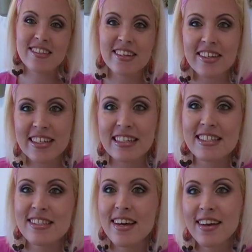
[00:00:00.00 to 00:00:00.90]
to the
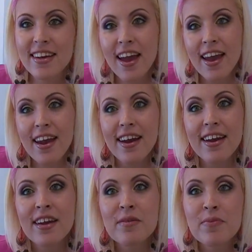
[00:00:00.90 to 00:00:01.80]
goodies.
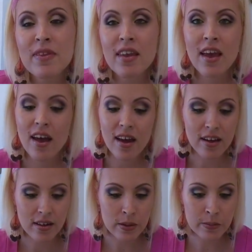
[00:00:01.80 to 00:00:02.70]
Yay!
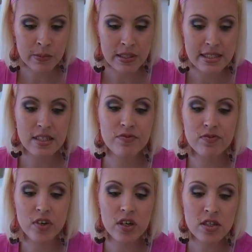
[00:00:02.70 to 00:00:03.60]
Um, let's see.
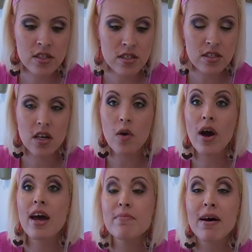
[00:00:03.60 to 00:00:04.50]
First, oh,
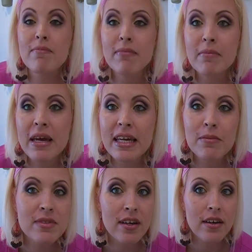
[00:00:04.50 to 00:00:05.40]
I had my, my
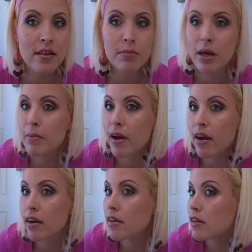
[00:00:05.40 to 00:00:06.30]
makeup done by
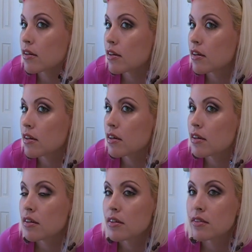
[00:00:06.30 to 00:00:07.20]
Mac.
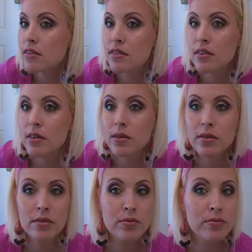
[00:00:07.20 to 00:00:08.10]

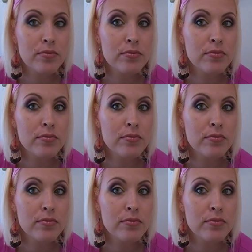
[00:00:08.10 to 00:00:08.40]
So,